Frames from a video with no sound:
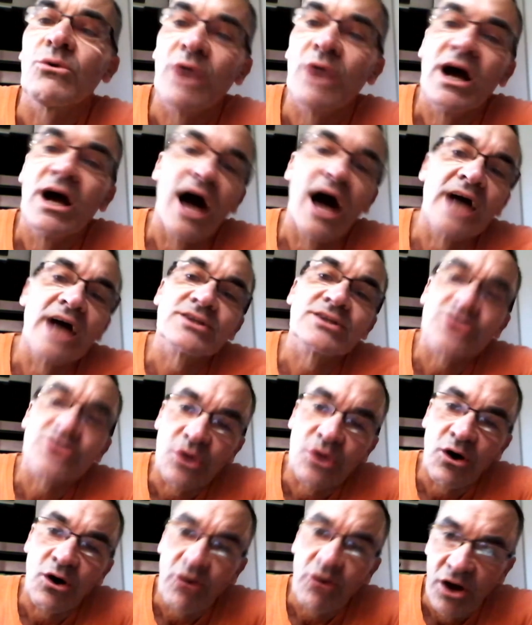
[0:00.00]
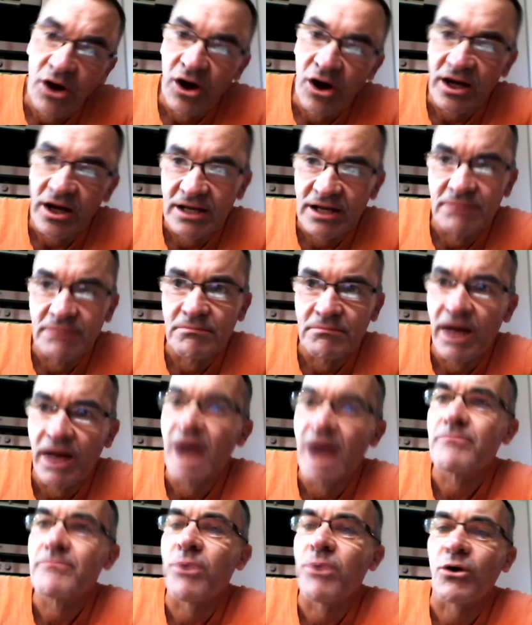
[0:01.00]
I saw her in my
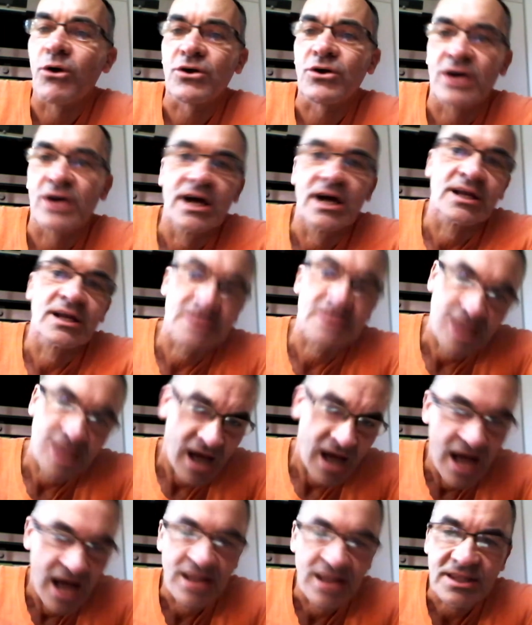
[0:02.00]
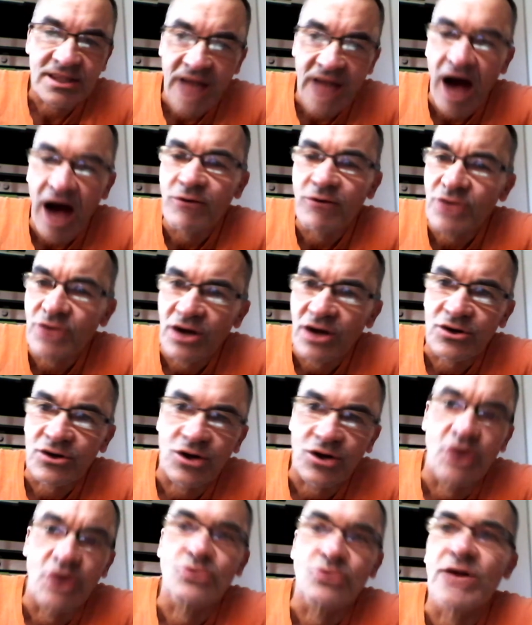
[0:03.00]
pocket, and down the
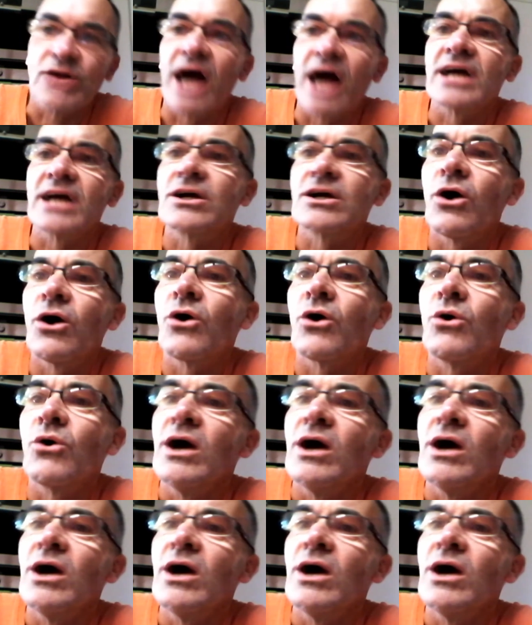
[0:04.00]
road I go.